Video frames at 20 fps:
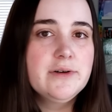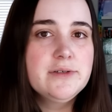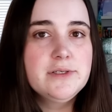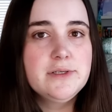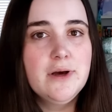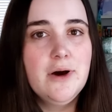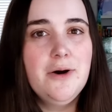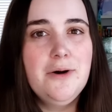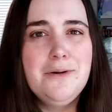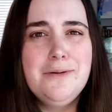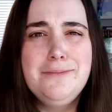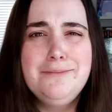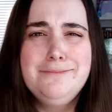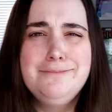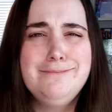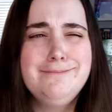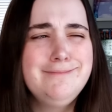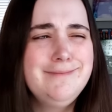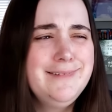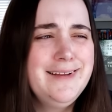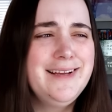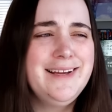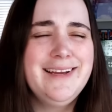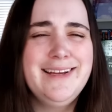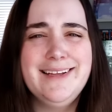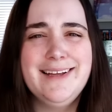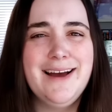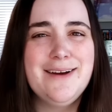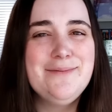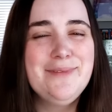So
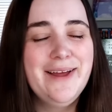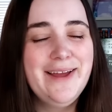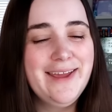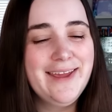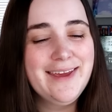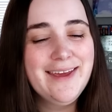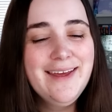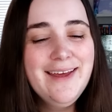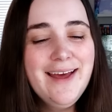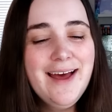I'm like,